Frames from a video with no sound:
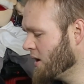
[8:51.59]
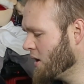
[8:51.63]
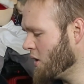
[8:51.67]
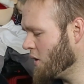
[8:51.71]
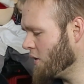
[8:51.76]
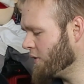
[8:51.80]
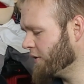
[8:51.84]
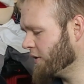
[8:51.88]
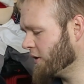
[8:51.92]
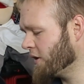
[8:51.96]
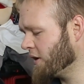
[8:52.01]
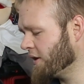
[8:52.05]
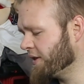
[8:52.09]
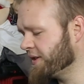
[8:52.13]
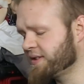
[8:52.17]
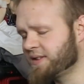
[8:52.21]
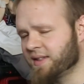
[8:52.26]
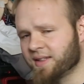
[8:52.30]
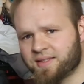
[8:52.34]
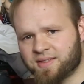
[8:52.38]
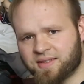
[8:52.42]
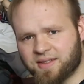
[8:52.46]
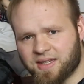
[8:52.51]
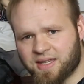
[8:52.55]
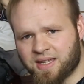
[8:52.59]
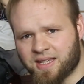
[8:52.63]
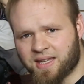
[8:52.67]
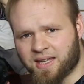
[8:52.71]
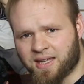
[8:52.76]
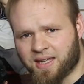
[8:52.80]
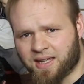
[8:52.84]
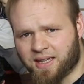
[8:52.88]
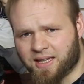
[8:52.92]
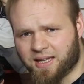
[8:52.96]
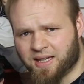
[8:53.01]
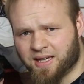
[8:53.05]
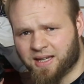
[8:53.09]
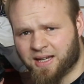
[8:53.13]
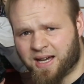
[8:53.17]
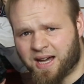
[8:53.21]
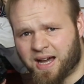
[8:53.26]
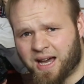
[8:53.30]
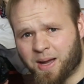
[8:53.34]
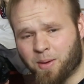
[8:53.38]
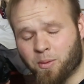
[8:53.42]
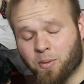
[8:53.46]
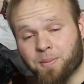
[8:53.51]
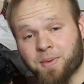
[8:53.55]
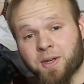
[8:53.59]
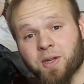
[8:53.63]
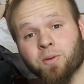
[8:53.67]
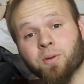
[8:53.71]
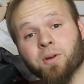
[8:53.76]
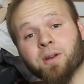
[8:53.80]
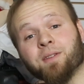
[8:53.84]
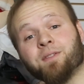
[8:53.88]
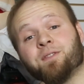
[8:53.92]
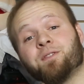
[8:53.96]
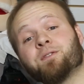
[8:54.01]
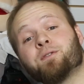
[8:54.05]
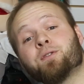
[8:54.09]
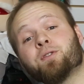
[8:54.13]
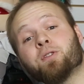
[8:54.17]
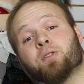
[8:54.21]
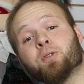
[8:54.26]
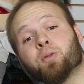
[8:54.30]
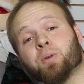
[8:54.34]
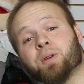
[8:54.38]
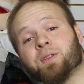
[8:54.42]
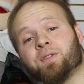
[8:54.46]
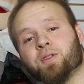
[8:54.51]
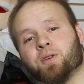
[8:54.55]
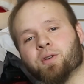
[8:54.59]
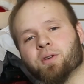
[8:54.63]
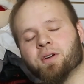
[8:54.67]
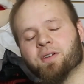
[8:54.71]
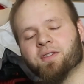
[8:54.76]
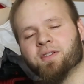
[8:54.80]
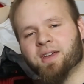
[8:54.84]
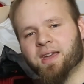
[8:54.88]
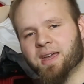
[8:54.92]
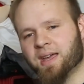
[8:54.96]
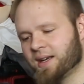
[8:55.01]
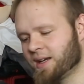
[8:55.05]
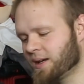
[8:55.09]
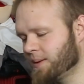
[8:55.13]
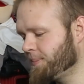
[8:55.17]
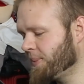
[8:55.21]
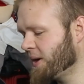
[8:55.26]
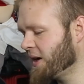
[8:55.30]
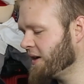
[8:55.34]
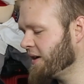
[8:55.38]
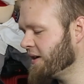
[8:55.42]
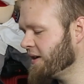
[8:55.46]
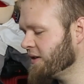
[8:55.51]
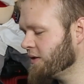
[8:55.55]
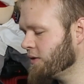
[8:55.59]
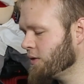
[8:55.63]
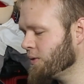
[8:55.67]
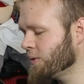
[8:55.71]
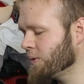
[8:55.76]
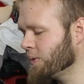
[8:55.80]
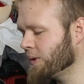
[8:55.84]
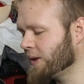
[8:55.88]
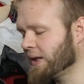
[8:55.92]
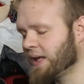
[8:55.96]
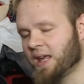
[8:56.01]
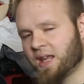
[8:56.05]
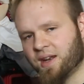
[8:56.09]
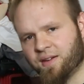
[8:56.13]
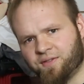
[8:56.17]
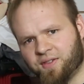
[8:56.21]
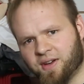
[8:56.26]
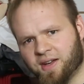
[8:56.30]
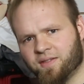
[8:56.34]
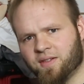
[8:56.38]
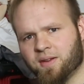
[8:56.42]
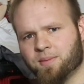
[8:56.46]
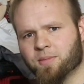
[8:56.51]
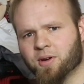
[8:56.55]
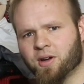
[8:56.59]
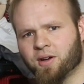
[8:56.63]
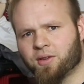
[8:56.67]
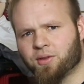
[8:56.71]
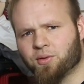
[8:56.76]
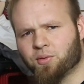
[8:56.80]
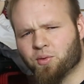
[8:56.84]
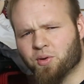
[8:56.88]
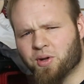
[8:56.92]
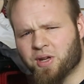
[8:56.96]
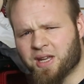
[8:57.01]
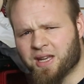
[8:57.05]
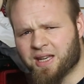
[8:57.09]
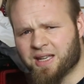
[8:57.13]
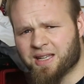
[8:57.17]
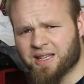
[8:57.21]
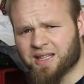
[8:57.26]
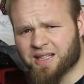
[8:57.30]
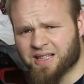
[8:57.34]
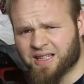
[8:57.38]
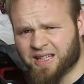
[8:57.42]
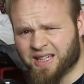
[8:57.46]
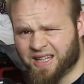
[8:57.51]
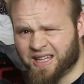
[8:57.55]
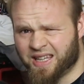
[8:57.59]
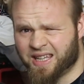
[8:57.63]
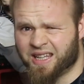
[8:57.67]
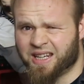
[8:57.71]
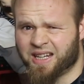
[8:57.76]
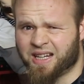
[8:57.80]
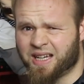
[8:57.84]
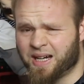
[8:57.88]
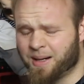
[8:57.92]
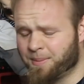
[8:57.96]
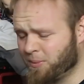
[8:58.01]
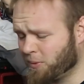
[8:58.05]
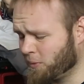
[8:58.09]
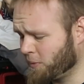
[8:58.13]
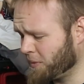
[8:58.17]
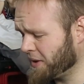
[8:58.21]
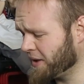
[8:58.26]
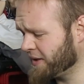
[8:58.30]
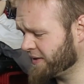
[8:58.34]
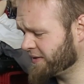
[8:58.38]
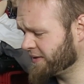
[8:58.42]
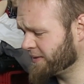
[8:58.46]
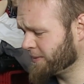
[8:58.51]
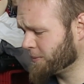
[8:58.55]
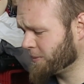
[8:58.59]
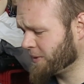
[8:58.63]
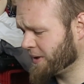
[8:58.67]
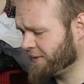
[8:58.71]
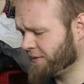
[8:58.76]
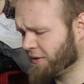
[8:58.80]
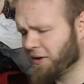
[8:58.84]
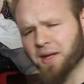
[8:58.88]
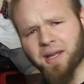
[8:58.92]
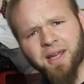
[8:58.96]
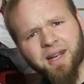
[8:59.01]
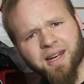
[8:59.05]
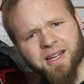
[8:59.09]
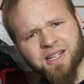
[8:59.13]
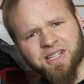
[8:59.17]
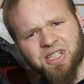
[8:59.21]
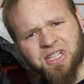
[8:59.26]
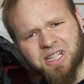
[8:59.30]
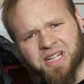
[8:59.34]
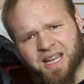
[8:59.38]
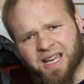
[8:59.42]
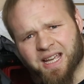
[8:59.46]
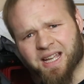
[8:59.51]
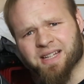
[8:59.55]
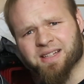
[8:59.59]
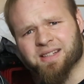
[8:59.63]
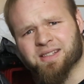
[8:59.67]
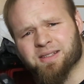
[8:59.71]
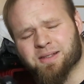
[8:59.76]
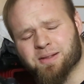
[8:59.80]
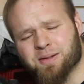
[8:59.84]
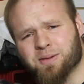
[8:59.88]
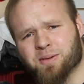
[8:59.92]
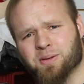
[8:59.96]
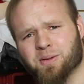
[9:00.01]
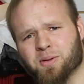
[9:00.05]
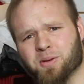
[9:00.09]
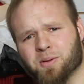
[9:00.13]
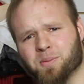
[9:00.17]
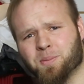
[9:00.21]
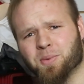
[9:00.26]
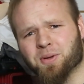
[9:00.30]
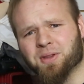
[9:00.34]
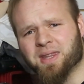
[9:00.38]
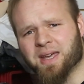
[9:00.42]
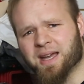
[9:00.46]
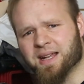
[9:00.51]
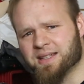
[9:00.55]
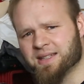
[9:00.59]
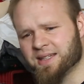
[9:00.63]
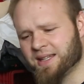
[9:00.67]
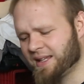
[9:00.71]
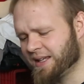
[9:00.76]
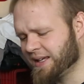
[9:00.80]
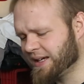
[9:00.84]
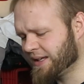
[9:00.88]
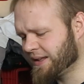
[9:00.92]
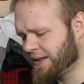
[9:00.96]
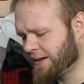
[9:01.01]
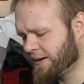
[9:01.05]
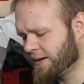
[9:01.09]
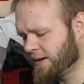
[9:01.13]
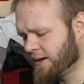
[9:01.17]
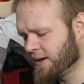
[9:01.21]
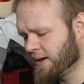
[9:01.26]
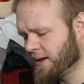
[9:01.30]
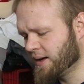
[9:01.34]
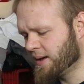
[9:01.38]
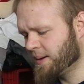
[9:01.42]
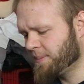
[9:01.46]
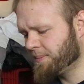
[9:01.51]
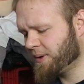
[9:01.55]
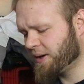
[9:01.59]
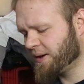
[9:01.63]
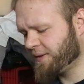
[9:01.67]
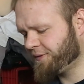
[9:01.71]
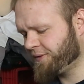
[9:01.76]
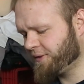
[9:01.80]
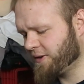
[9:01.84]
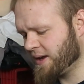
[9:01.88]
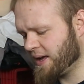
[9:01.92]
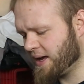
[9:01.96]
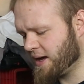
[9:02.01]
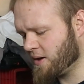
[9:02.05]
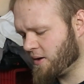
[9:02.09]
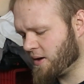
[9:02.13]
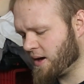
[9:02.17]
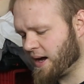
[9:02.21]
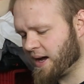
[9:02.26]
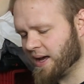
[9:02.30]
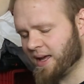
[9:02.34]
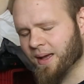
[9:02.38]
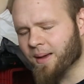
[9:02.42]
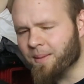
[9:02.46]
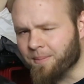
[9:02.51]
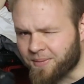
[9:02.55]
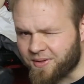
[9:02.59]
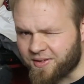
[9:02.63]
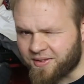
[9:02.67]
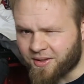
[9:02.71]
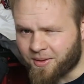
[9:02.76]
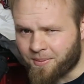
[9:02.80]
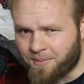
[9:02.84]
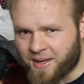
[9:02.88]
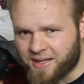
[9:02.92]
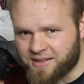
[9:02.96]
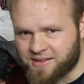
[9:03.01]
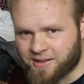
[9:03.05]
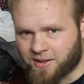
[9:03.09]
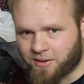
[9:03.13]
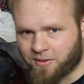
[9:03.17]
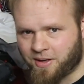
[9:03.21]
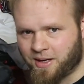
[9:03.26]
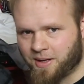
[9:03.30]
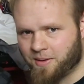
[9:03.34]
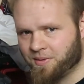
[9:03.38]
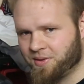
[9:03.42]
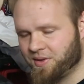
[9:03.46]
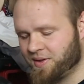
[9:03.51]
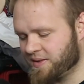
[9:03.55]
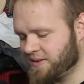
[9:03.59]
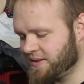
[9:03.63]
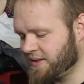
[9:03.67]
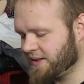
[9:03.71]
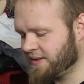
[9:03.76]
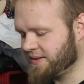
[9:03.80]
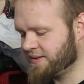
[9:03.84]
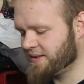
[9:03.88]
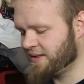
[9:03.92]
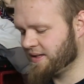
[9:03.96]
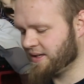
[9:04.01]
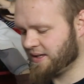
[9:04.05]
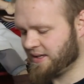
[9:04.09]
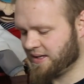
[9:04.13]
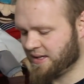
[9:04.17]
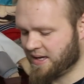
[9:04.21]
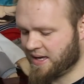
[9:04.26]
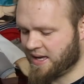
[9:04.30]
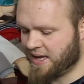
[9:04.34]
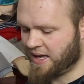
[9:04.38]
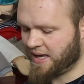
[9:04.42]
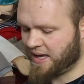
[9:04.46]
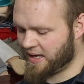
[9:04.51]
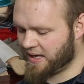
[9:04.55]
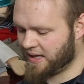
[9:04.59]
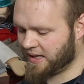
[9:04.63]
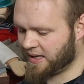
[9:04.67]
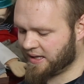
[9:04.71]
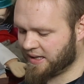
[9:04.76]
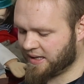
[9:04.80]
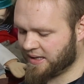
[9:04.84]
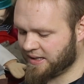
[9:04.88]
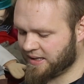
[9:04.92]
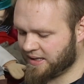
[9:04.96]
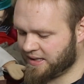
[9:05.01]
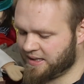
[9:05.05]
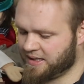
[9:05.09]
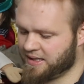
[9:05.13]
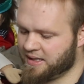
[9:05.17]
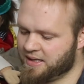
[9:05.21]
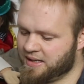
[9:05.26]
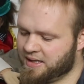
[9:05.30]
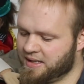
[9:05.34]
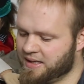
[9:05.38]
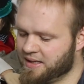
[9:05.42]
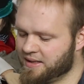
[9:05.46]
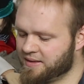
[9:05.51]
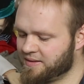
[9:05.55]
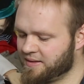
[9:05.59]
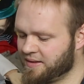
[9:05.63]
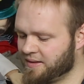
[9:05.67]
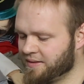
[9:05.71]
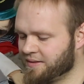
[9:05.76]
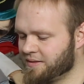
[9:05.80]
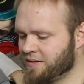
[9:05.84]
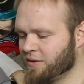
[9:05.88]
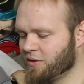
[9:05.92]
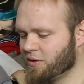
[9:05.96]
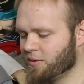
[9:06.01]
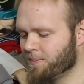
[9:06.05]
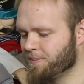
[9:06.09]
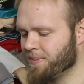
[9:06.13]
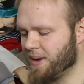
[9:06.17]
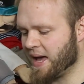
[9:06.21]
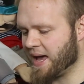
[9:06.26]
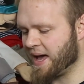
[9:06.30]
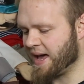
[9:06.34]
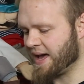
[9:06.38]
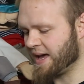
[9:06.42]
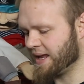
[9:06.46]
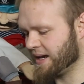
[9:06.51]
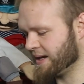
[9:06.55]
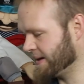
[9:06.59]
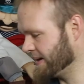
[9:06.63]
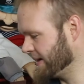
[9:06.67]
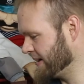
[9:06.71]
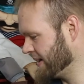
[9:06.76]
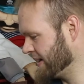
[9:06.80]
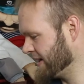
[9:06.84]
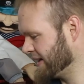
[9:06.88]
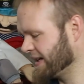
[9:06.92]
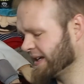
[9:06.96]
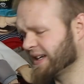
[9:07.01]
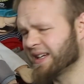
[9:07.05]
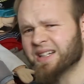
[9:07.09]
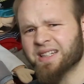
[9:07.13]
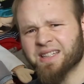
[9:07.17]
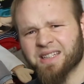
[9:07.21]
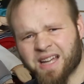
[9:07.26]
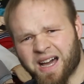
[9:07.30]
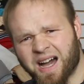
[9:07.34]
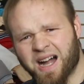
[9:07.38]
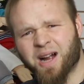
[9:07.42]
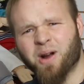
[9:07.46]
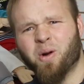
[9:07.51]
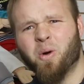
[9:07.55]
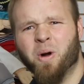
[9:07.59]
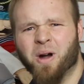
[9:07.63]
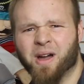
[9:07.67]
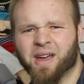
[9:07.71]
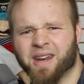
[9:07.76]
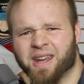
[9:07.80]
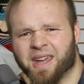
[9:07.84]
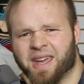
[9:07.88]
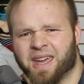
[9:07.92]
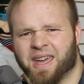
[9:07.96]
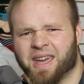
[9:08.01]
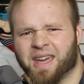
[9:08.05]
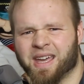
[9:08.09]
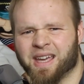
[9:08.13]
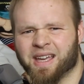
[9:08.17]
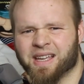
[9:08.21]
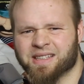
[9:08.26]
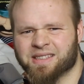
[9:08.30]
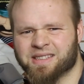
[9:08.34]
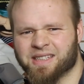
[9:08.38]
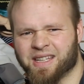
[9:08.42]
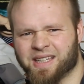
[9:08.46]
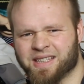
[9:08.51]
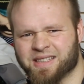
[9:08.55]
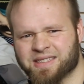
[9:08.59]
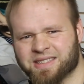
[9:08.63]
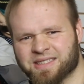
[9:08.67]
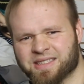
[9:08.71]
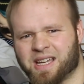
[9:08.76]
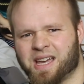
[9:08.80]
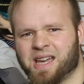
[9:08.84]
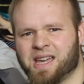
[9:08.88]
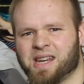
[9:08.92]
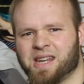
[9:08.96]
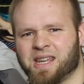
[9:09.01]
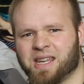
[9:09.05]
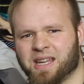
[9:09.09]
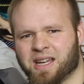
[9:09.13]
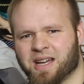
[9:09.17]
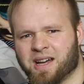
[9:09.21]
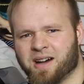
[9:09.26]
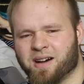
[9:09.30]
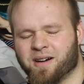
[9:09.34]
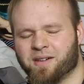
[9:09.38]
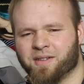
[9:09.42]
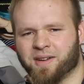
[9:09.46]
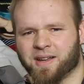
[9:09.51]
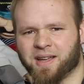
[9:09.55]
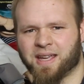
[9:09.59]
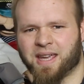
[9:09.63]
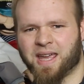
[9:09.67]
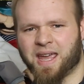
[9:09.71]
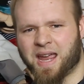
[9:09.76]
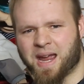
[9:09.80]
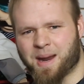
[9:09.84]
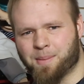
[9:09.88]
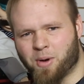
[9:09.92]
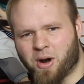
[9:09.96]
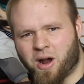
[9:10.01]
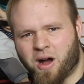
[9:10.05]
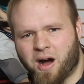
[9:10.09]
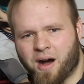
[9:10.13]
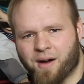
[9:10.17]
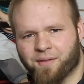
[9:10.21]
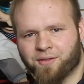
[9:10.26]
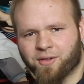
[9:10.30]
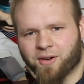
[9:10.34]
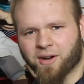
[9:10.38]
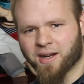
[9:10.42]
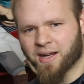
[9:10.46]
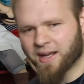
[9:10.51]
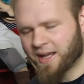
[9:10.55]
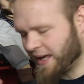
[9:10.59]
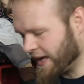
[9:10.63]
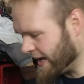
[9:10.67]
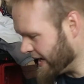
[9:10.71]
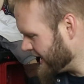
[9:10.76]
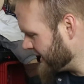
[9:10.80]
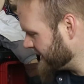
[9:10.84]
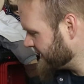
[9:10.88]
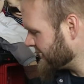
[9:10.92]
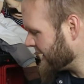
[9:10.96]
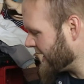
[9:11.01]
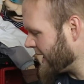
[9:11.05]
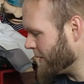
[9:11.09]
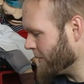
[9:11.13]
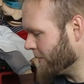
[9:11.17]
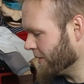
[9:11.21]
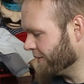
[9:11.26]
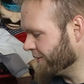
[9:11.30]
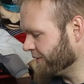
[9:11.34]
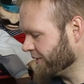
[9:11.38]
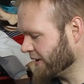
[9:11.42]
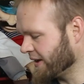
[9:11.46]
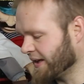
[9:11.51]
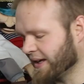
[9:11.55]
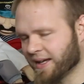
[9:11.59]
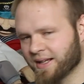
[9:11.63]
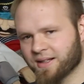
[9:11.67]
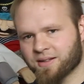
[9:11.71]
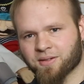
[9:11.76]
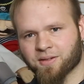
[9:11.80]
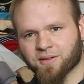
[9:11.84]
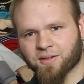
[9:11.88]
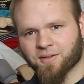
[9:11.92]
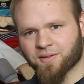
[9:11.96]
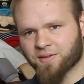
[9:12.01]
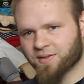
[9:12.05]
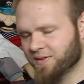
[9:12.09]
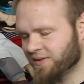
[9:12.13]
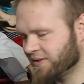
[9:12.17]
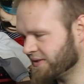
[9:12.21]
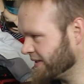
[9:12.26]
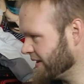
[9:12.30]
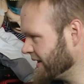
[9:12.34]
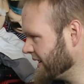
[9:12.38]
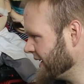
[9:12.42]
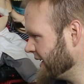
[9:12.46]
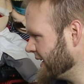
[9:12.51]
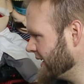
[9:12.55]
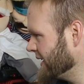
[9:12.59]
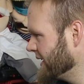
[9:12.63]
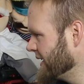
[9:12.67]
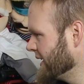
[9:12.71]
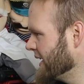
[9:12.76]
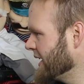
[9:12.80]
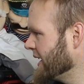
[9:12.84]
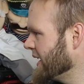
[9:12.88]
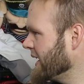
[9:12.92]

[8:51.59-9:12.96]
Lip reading: Overall, the 6D, I will be doing a full review of it and comparing it to the Canon 5D Mark III in a couple weeks whenever I get a chance to put that together. But for now, I am still messing around with the 6D, and it isn't too bad. Not quite as exciting of a camera offering as I would have liked to have seen.